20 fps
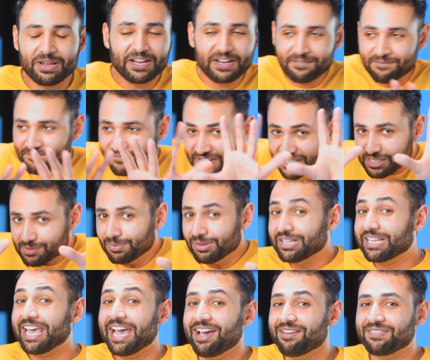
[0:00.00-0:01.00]
invisible
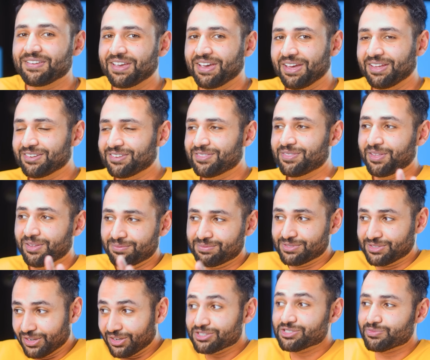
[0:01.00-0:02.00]
caveat
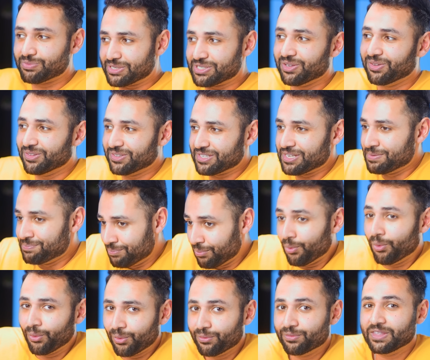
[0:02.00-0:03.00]
that does result in
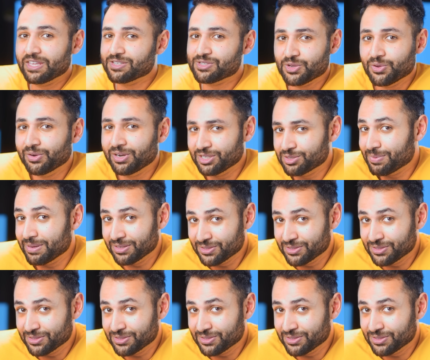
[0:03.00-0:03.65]
more of these units being